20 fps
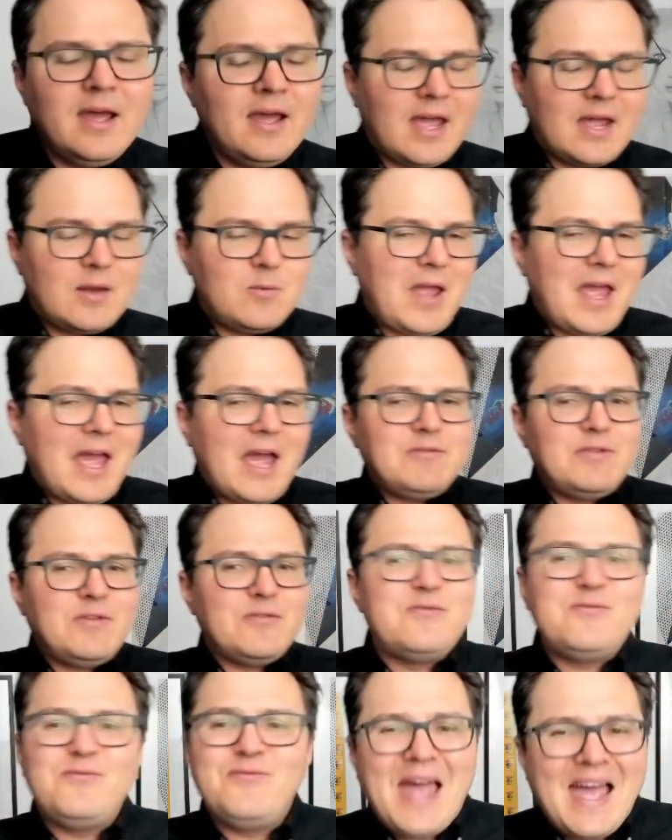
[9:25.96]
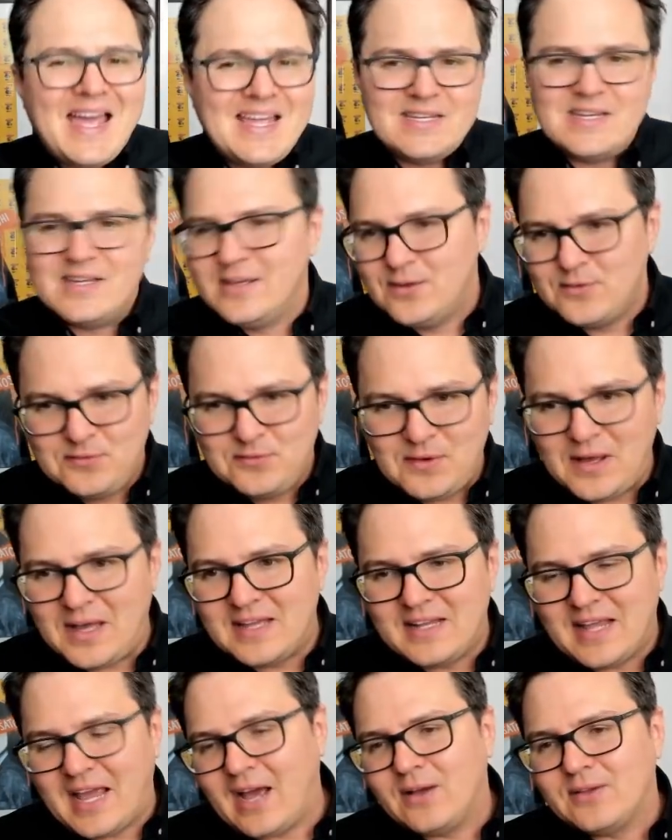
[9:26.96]
And we have the Fed
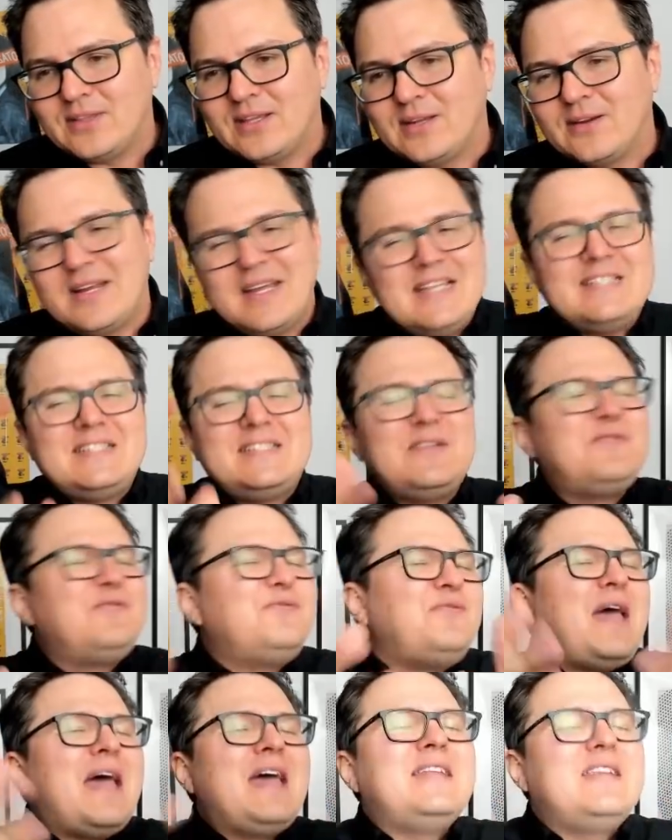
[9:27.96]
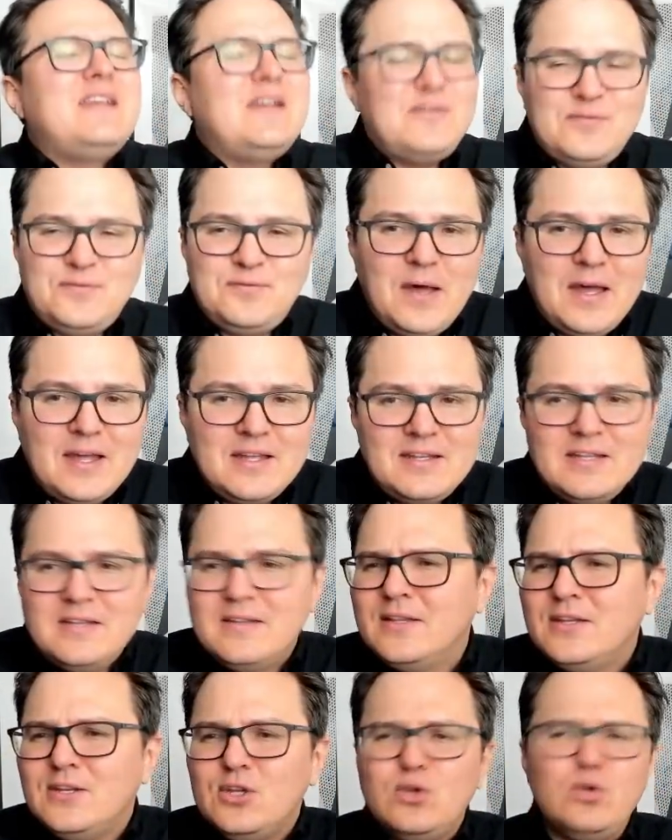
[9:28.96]
FUD out there. Is the Fed FUD
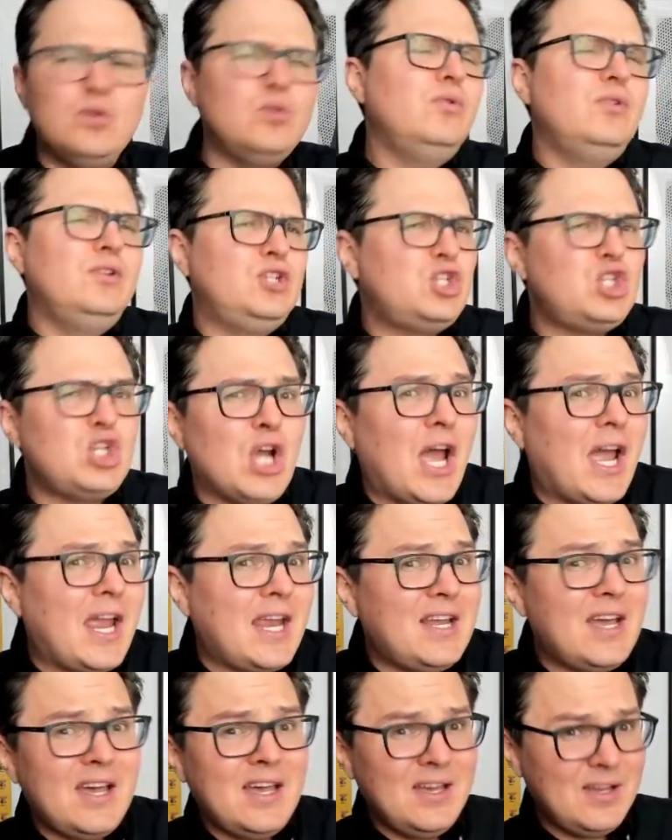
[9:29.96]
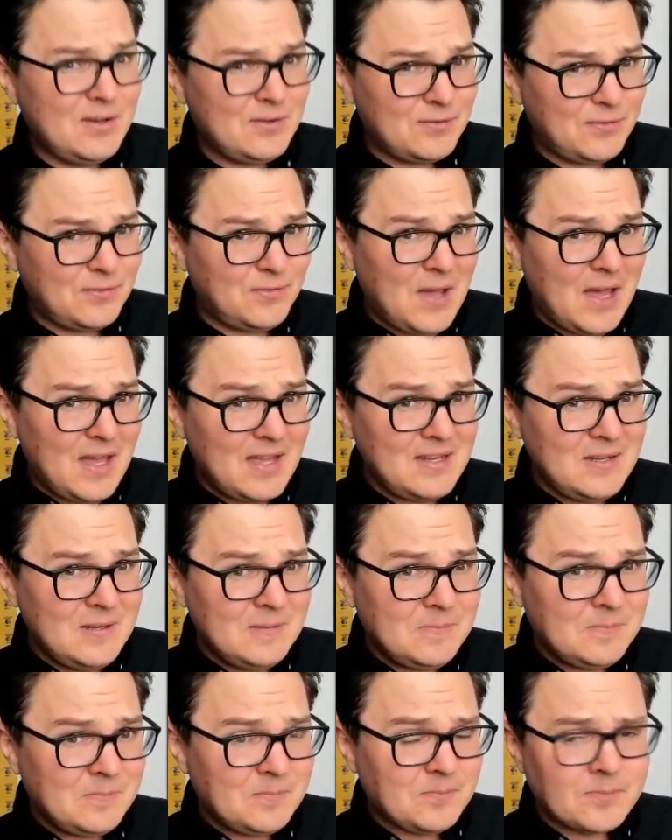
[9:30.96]
the new China FUD?
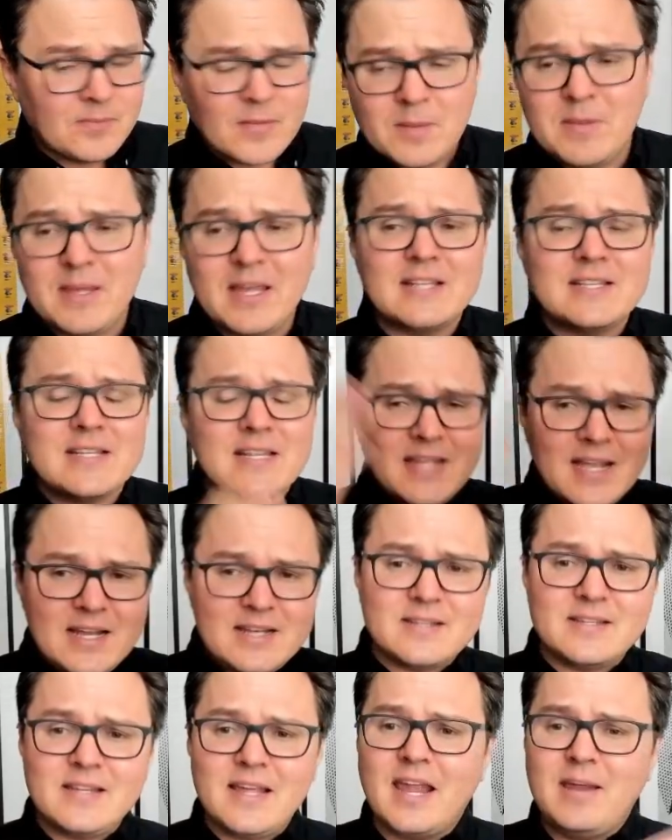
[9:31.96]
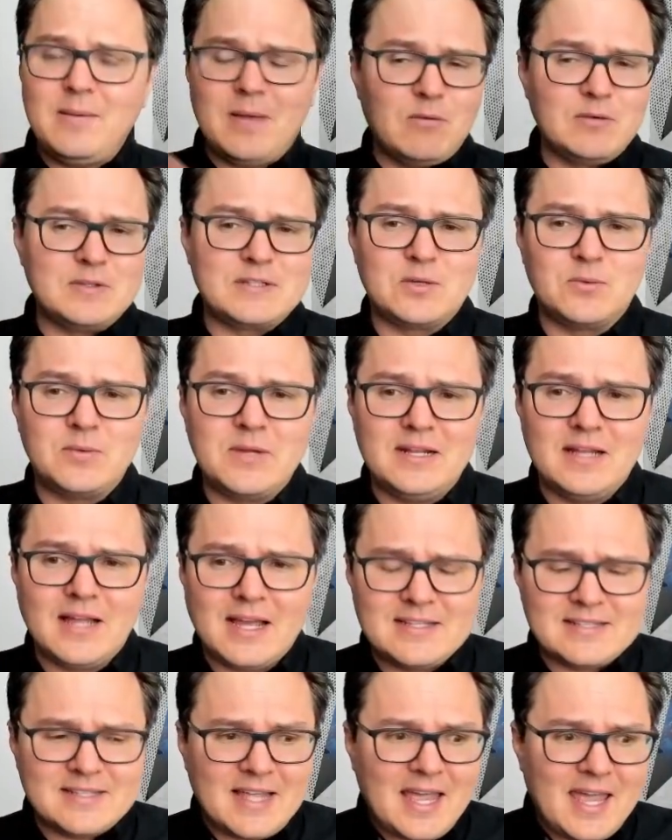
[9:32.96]
Because at the end of the day, everyone's going to
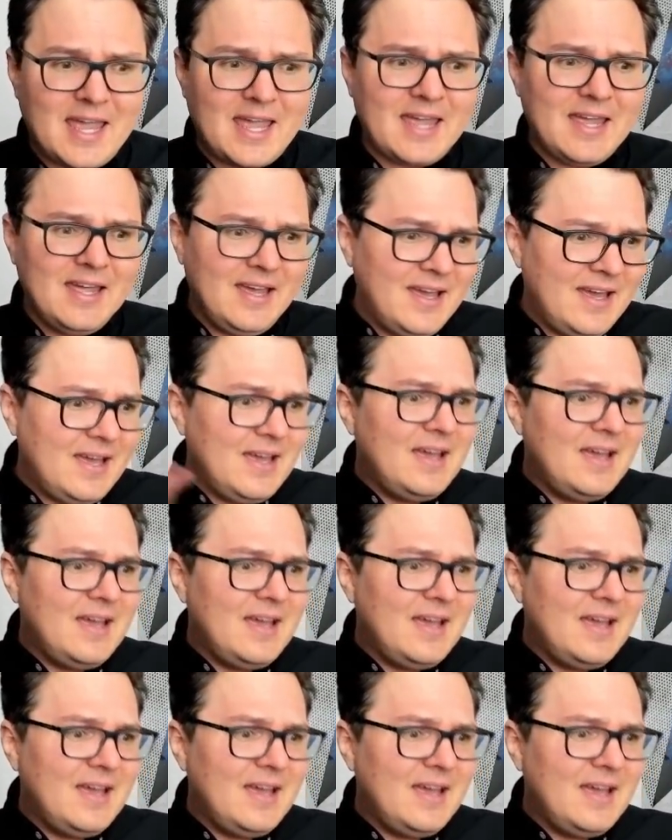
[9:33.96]
realize that, hey,